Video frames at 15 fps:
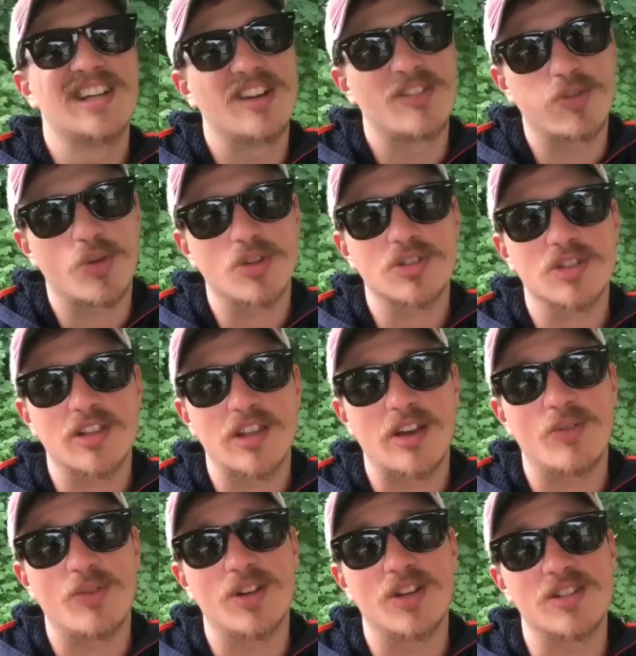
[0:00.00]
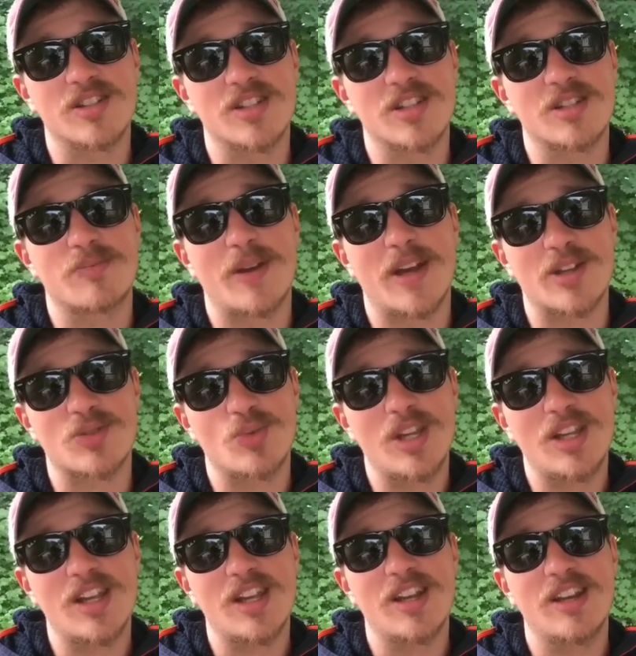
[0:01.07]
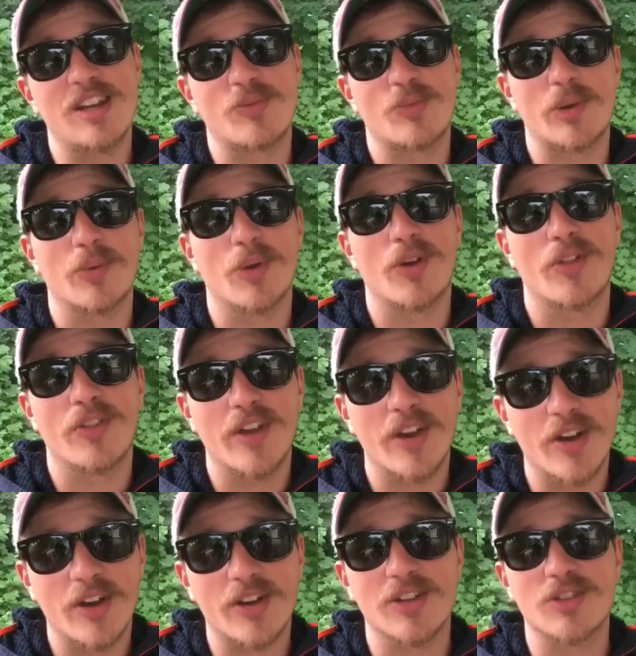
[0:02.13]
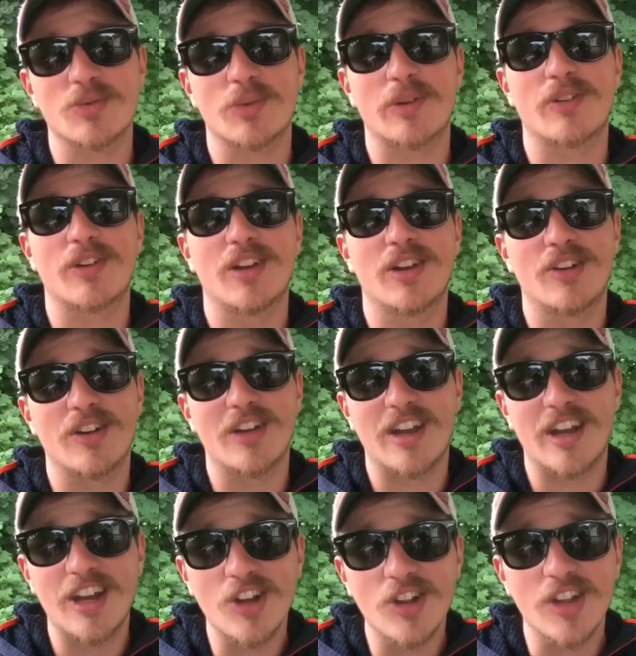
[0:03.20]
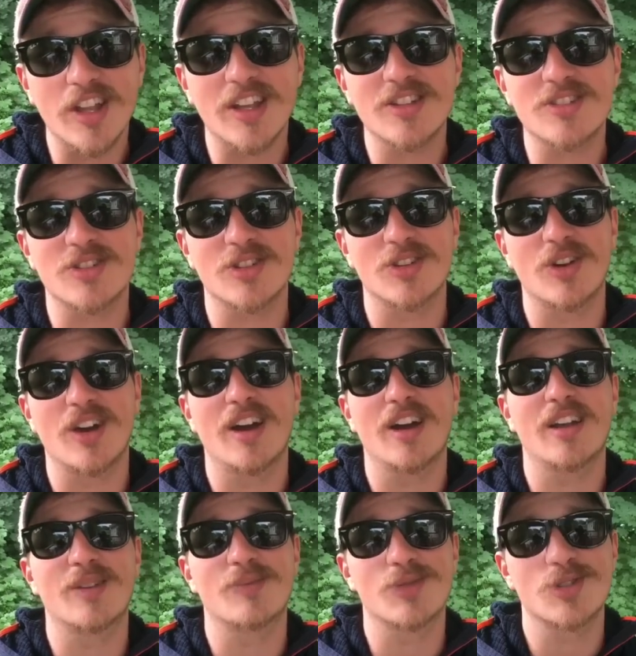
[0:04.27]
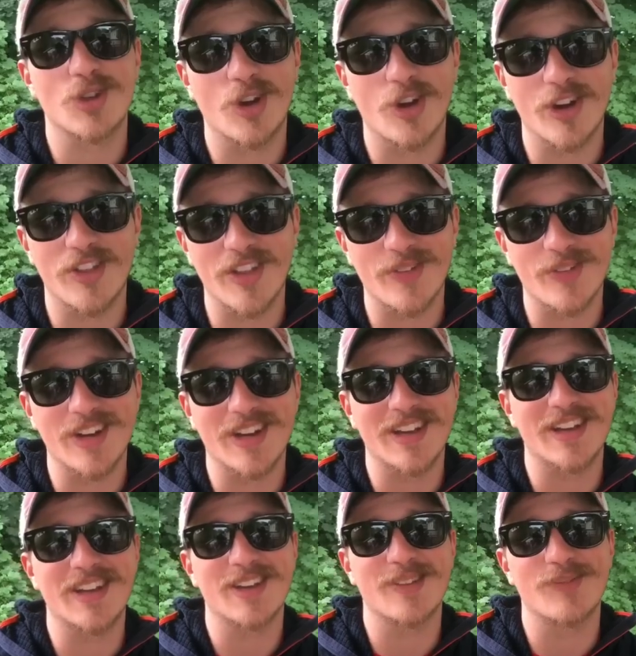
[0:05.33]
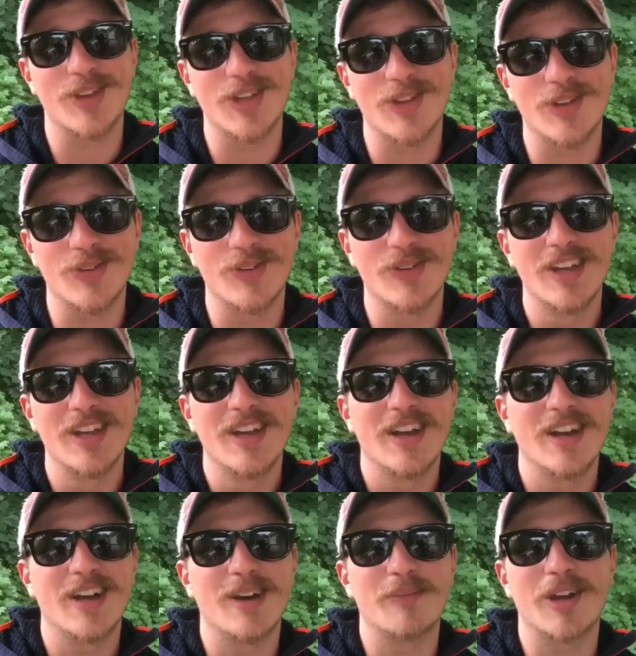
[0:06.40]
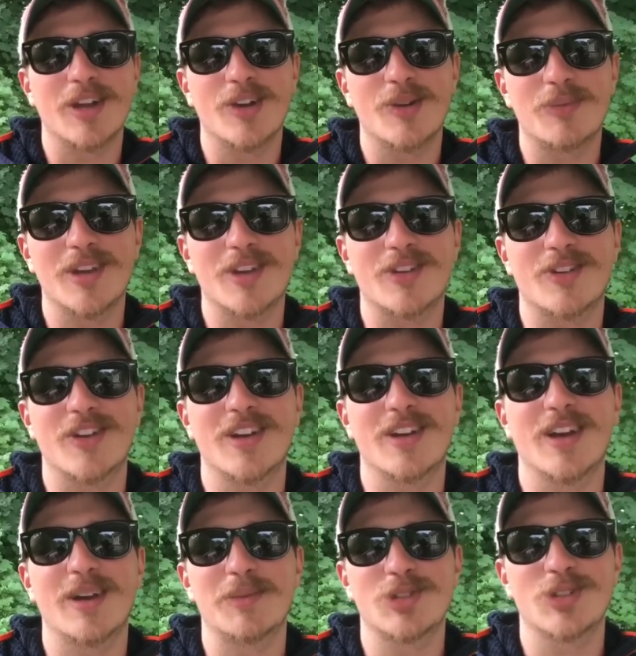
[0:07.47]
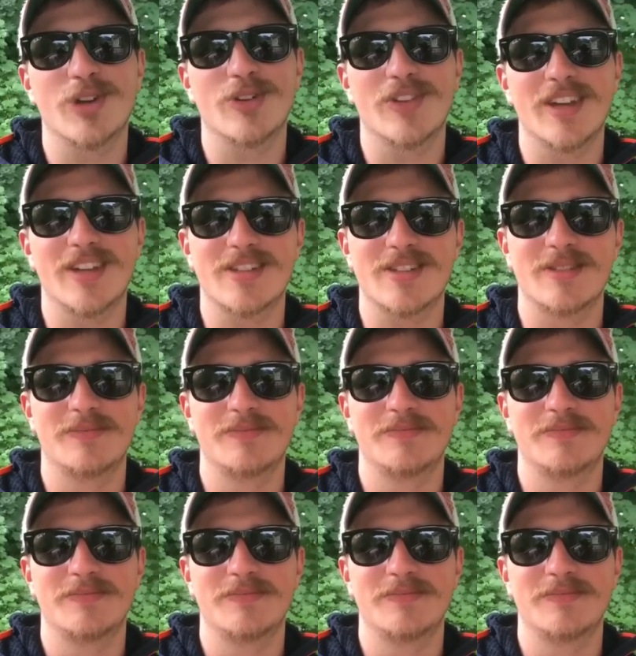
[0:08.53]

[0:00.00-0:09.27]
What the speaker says: Unfortunately, that was this past weekend and we weren't there because we were here healing, so I am sorry that we didn't get to meet you, but I hope you had a great time at Trail Days.